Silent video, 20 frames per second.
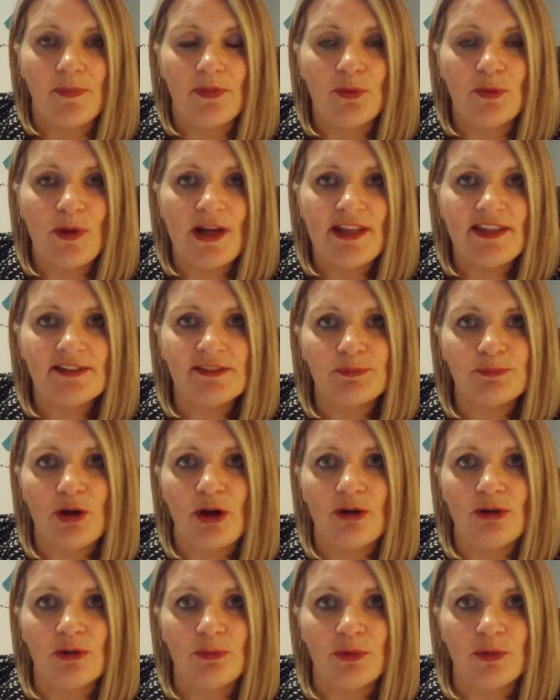The way this
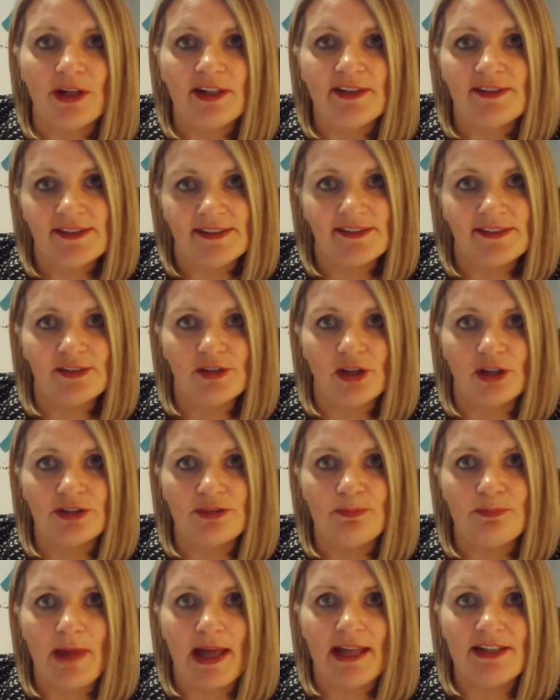program works, it's
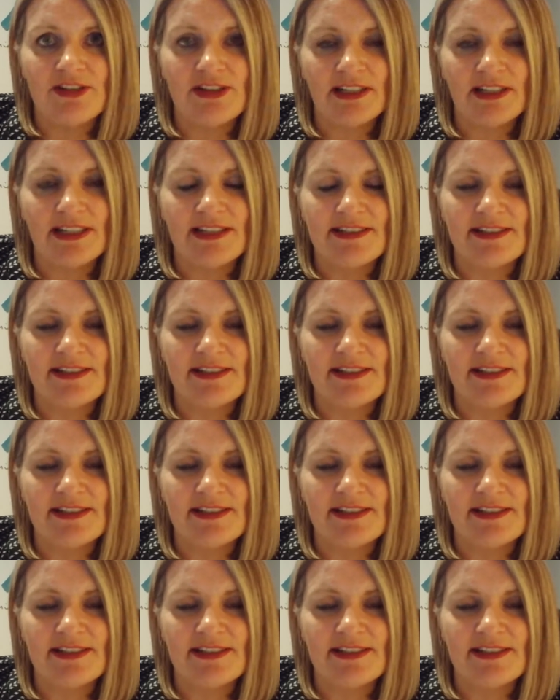not magic.